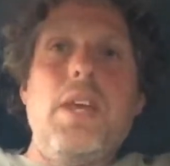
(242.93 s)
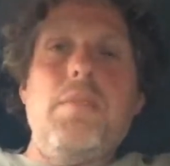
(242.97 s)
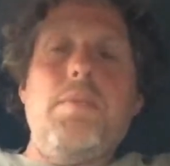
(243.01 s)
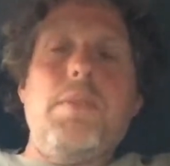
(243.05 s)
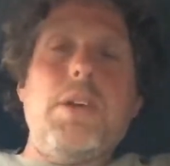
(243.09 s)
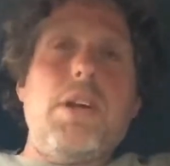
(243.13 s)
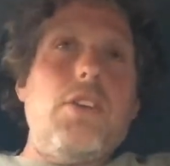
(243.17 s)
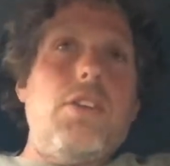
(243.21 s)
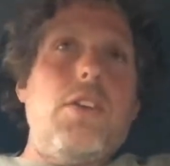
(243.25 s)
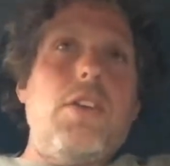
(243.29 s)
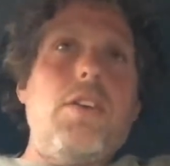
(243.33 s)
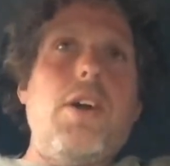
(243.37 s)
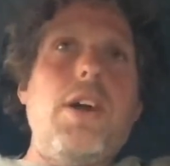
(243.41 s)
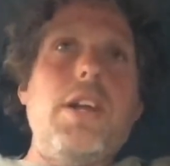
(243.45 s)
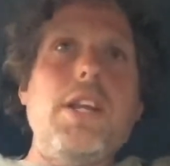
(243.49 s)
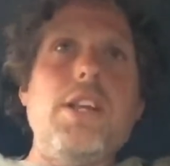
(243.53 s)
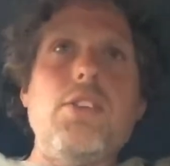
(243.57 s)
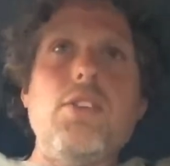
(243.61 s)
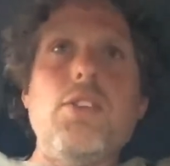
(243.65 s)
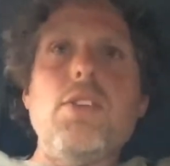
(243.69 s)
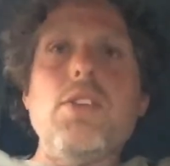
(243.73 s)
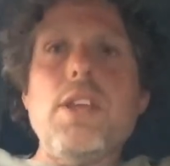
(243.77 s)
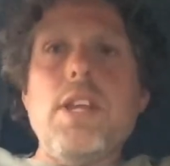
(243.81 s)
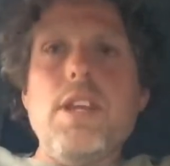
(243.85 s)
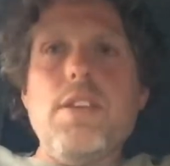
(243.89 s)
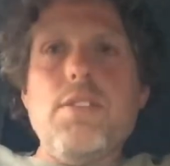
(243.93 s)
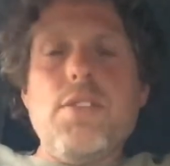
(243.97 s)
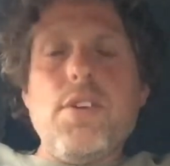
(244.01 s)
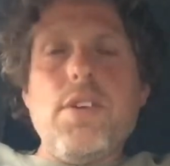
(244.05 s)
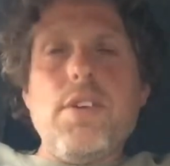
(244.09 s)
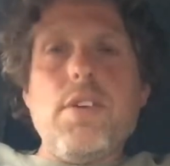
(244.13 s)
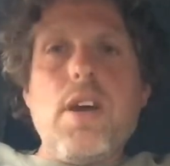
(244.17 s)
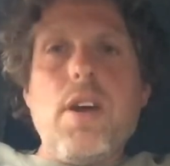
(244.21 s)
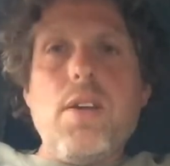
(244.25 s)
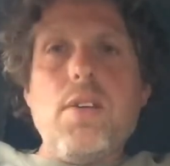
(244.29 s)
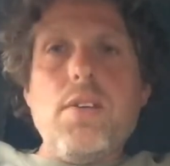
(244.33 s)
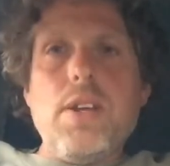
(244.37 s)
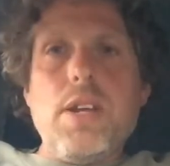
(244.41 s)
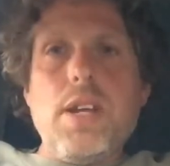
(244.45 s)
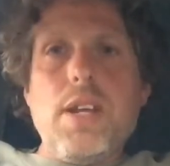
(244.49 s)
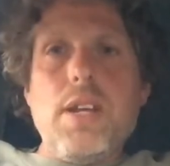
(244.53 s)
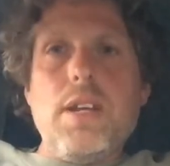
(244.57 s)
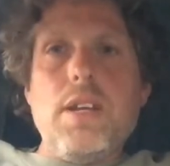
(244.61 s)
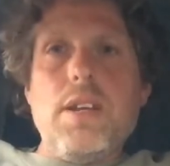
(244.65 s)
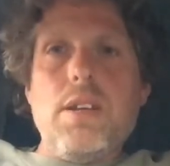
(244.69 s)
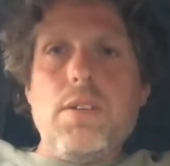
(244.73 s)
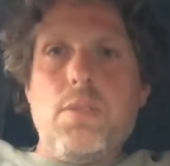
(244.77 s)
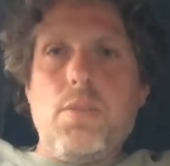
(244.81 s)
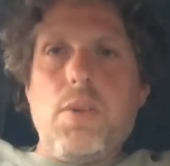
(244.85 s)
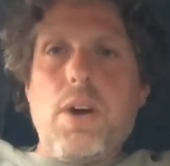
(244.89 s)
because they're only doing deliveries
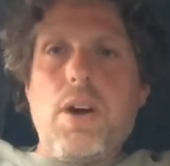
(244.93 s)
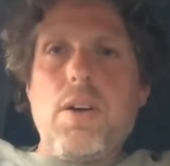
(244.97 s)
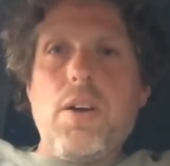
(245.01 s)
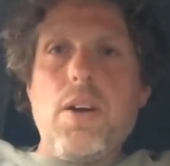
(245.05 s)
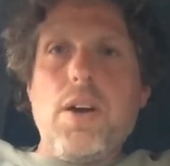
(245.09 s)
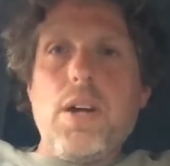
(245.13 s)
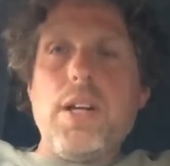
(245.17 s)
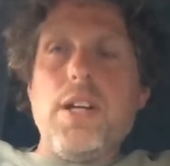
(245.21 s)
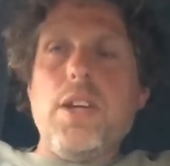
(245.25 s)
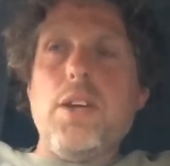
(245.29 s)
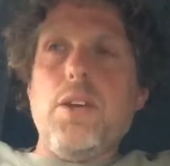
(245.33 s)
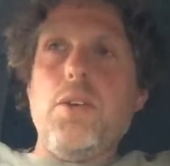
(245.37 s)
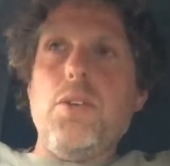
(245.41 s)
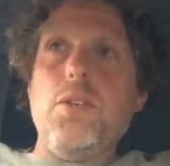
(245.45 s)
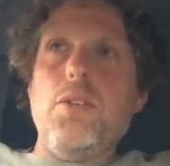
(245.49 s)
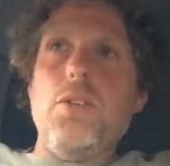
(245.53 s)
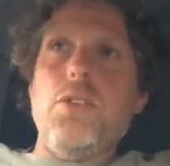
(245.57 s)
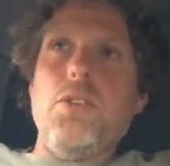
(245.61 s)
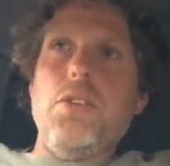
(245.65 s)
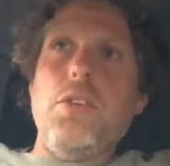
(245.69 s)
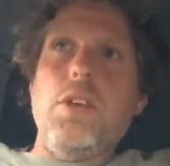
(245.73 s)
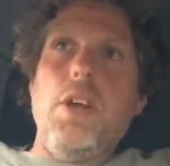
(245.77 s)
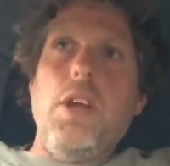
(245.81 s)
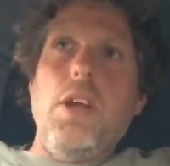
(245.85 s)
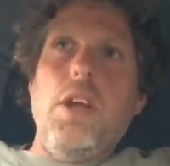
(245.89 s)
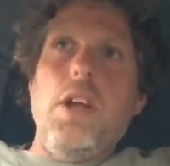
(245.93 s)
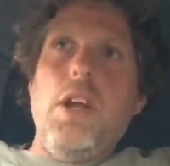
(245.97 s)
only where I use.